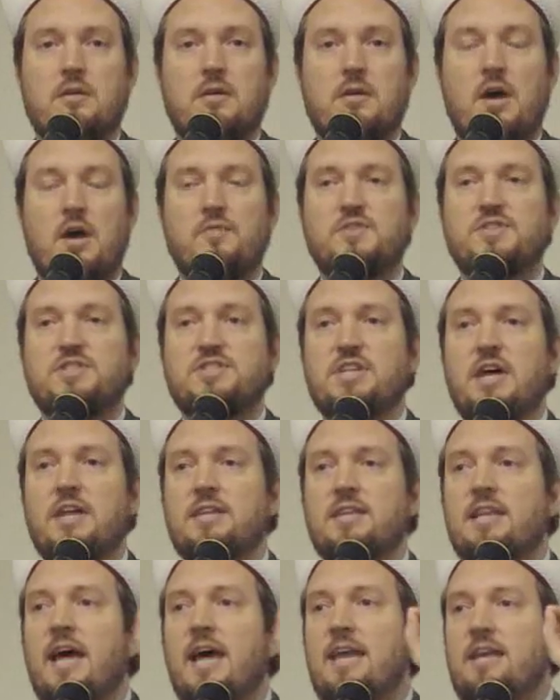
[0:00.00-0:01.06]
of
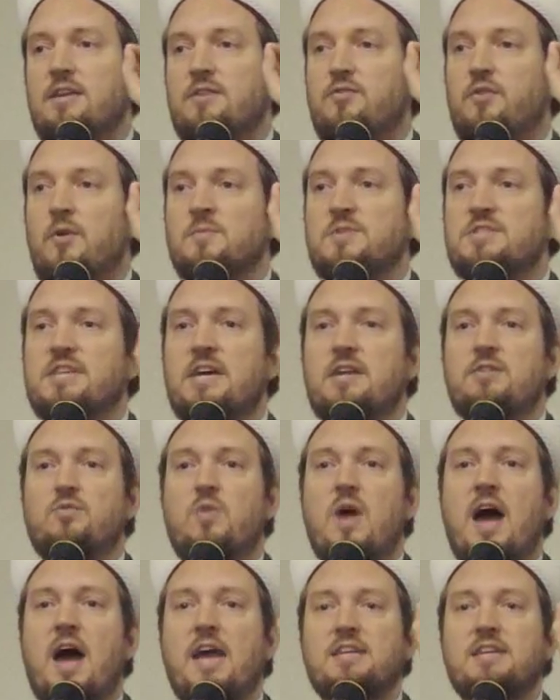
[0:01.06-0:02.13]
sunlight from
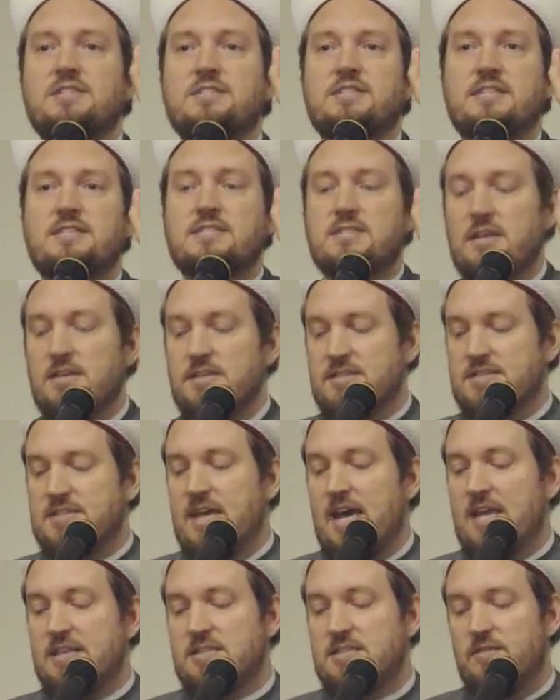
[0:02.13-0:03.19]
sunrise to
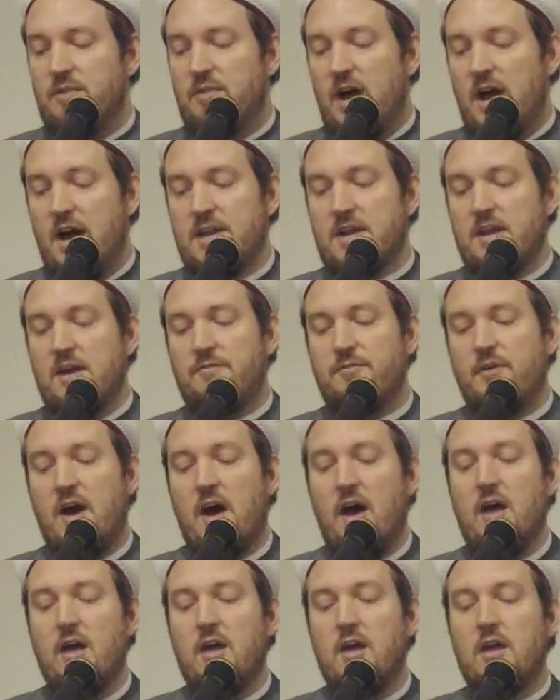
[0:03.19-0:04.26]
sunset of
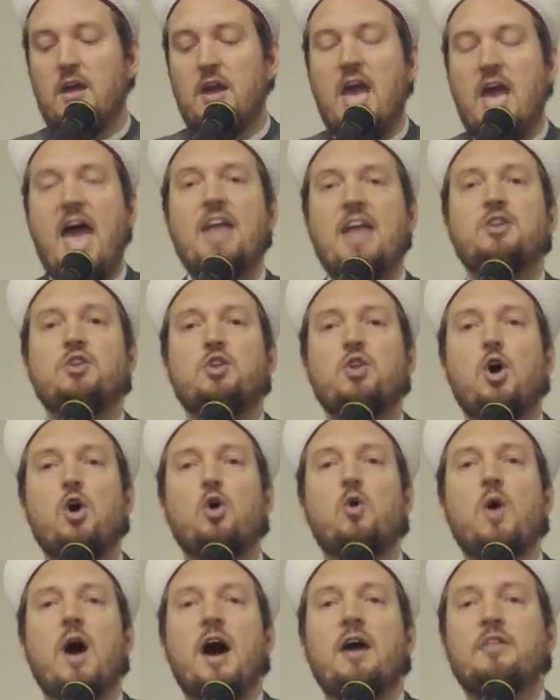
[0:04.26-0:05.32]
Arafah, and
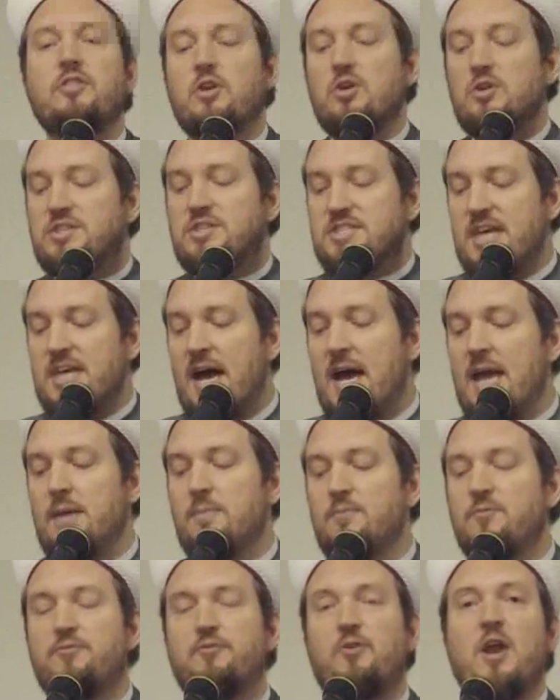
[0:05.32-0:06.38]
no other
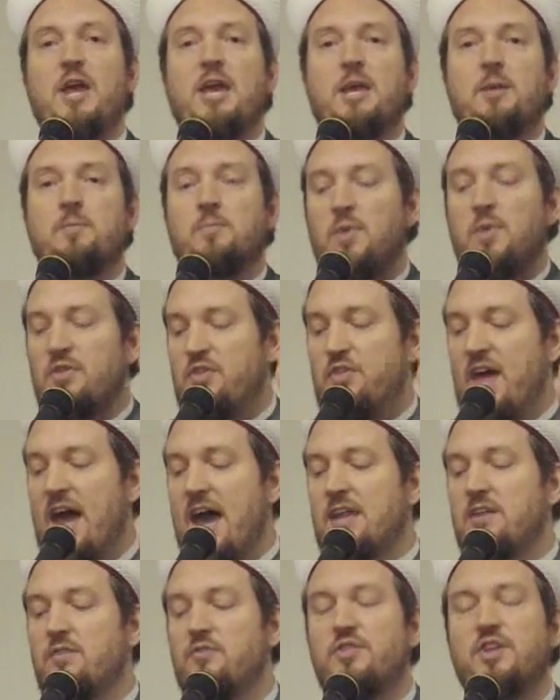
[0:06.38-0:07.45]
time frame but
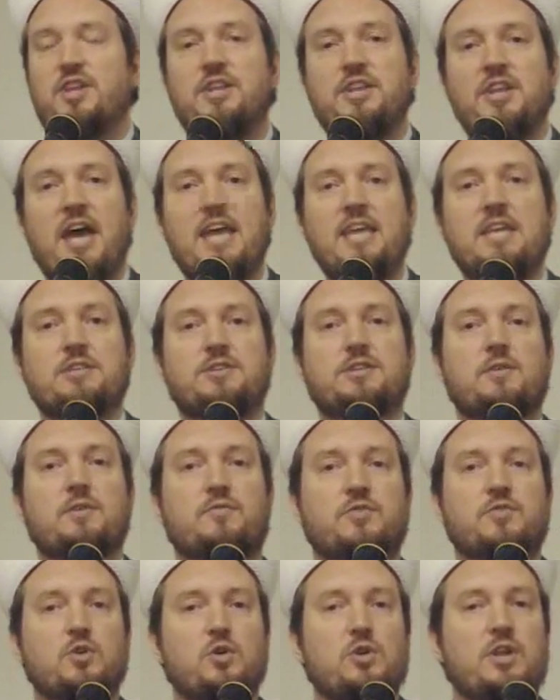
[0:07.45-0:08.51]
that of the 9th of
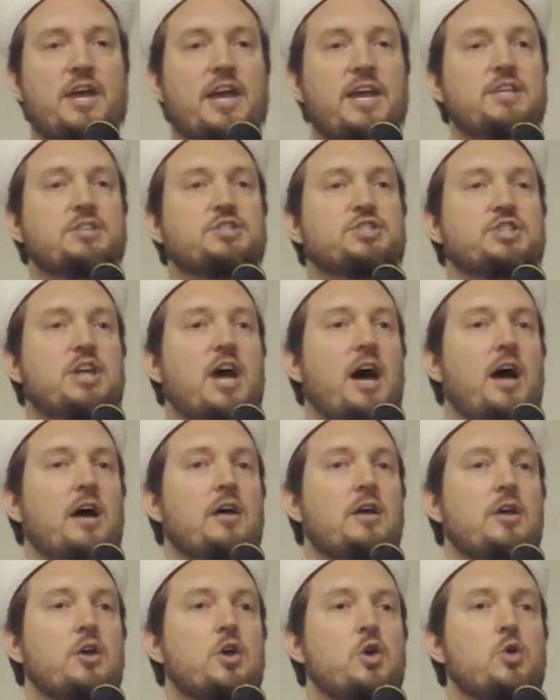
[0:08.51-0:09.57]
Dhul
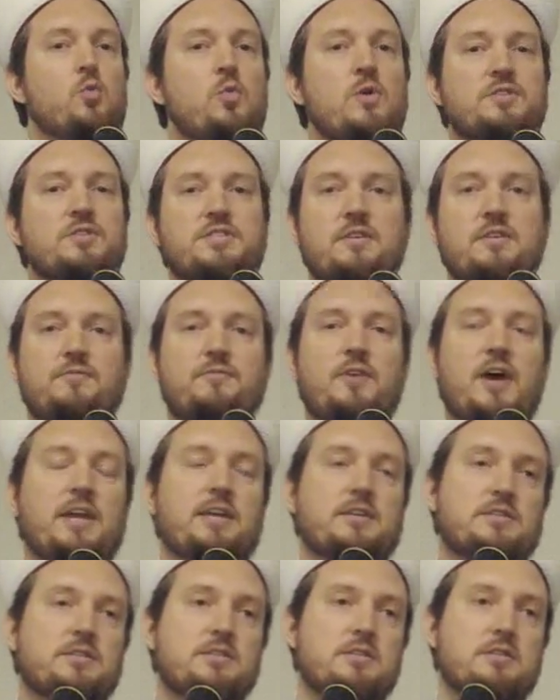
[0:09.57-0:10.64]
Hijjah will
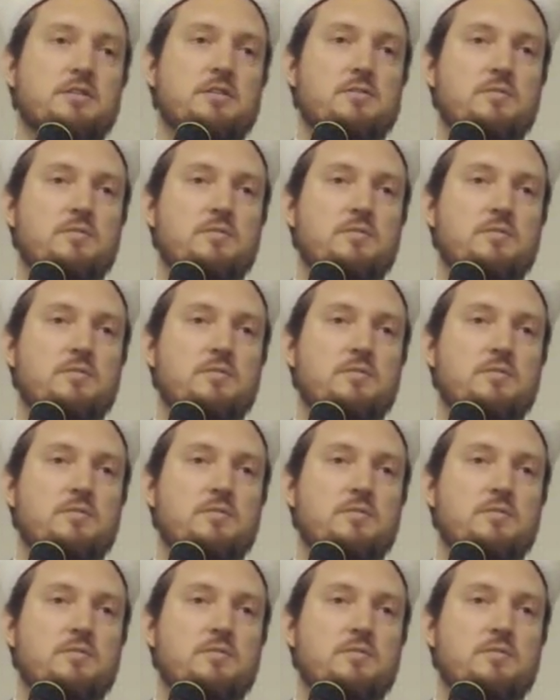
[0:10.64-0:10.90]
suffice.